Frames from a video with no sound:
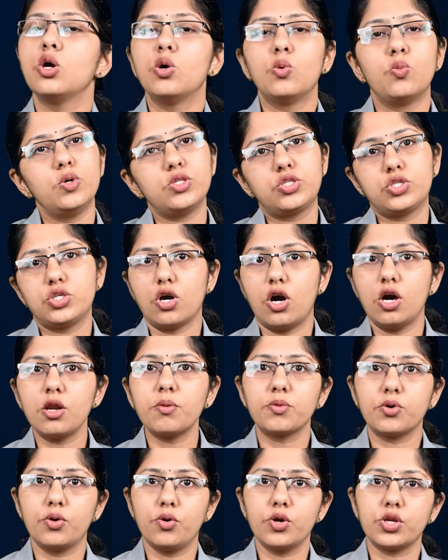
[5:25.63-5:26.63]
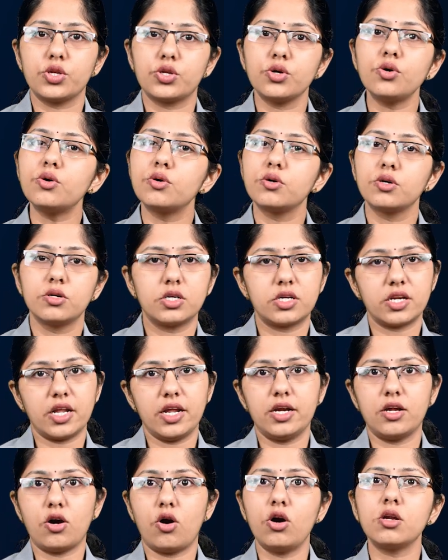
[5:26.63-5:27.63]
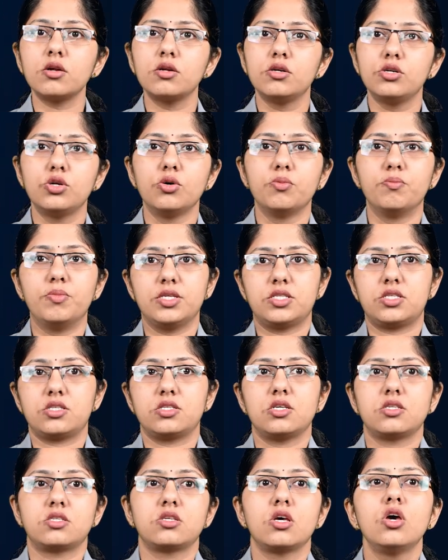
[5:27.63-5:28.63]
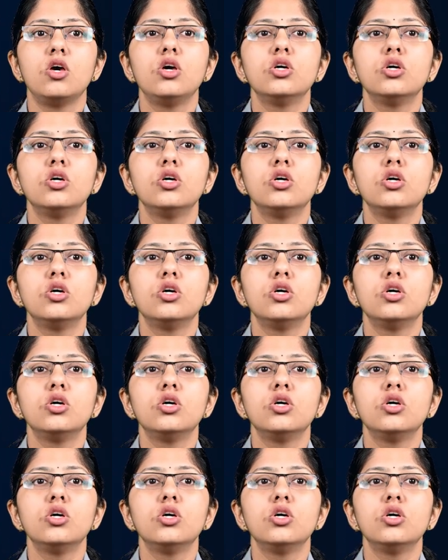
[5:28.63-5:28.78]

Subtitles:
which you are going to trade or do business.